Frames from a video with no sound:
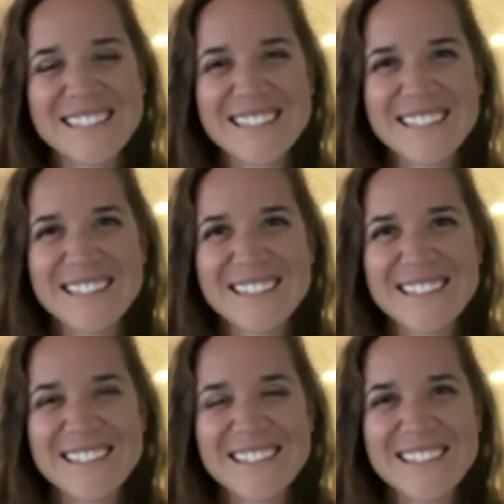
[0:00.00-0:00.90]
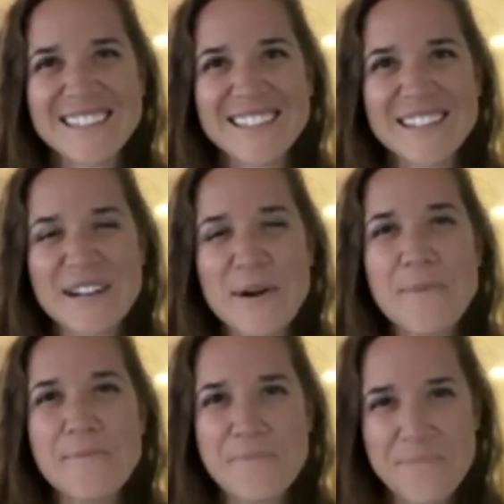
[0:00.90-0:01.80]

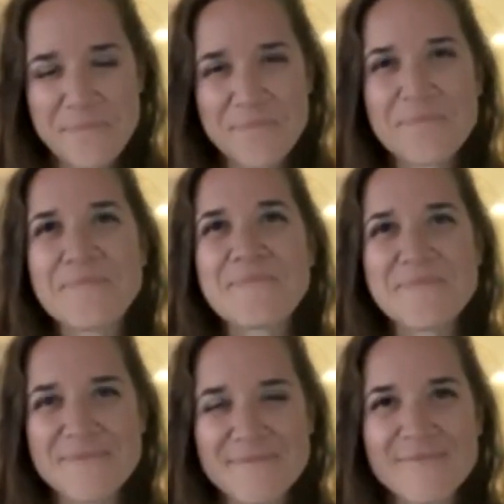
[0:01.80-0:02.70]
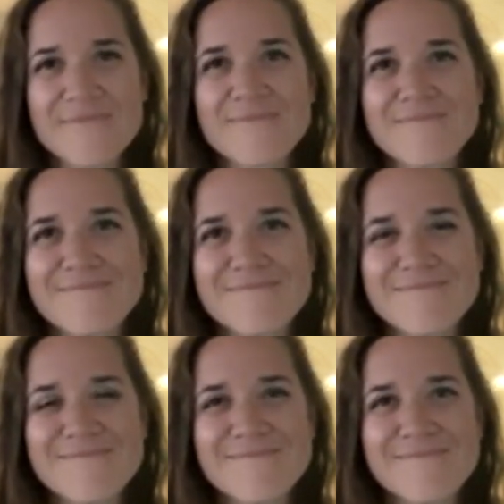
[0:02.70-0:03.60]

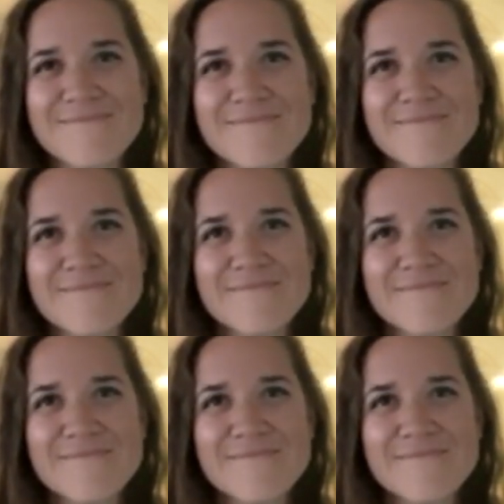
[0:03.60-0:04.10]
[no speech]